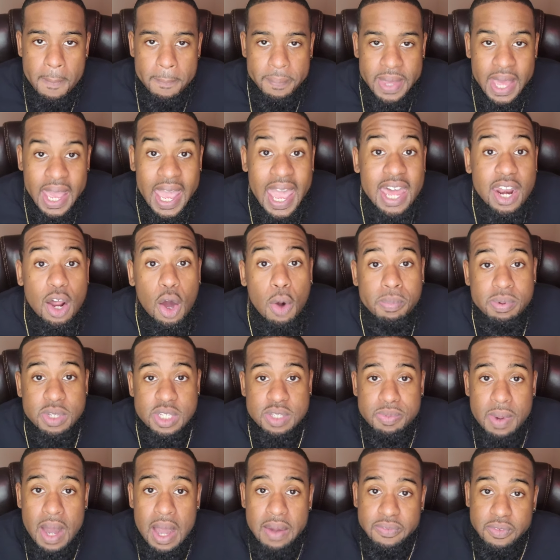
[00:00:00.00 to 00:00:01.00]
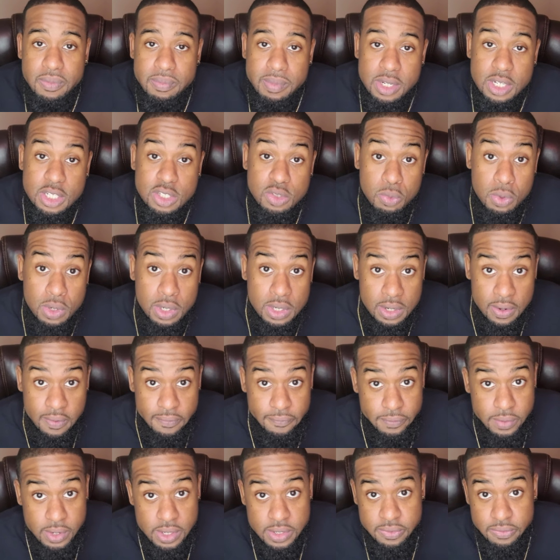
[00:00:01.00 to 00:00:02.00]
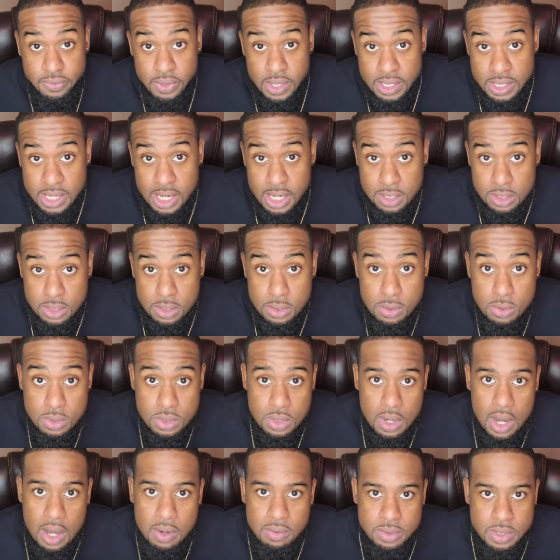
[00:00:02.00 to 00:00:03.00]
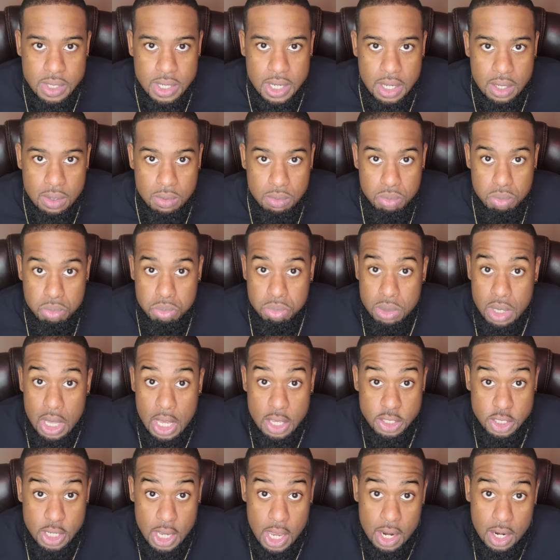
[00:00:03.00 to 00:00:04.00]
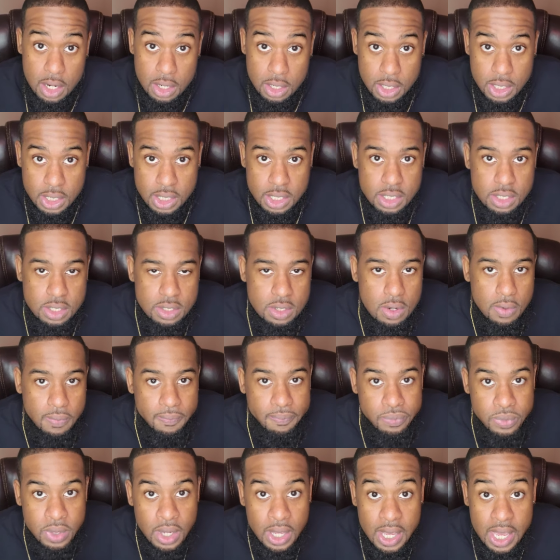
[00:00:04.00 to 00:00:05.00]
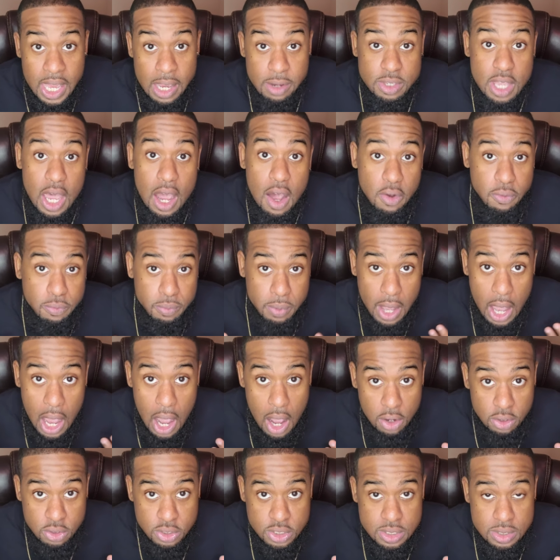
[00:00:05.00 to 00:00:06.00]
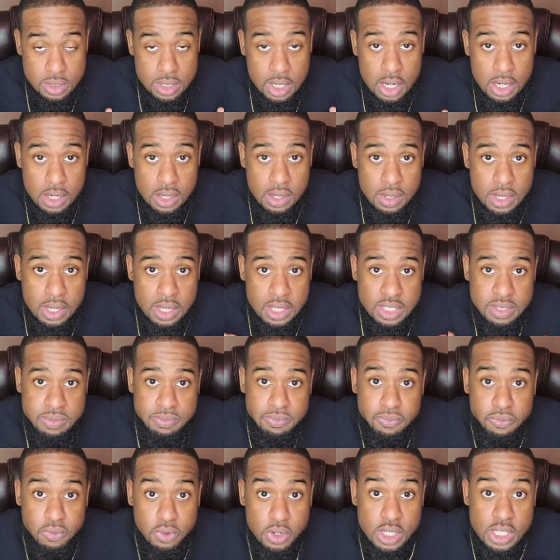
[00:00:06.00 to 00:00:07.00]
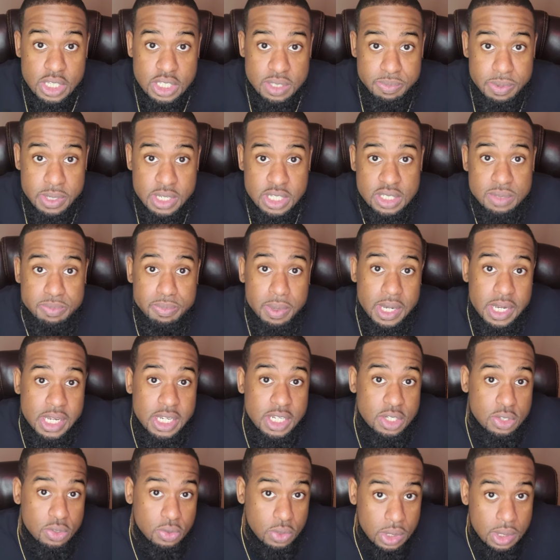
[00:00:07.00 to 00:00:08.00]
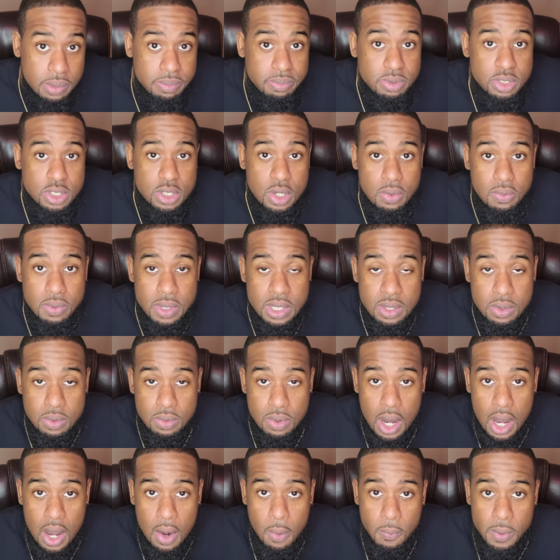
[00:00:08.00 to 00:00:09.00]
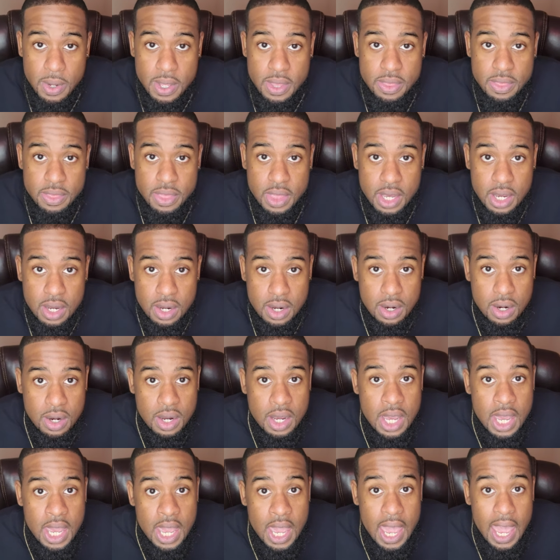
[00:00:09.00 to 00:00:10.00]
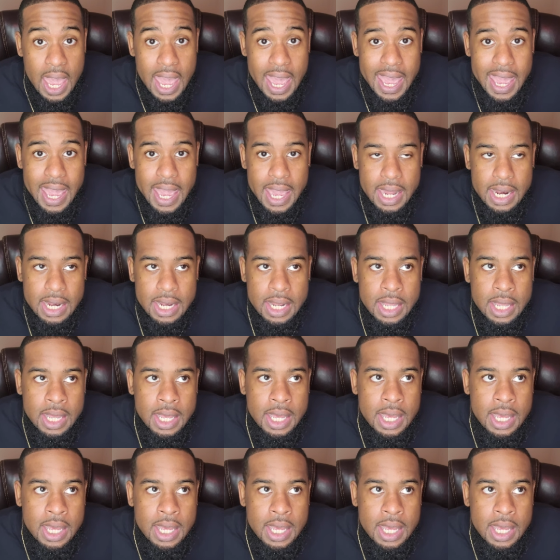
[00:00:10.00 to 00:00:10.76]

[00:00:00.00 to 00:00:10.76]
they had an open spot for me because one of their friends flaked out too. So I was like, that's kind of lucky. So it was all free expense paid trip, so we went there, and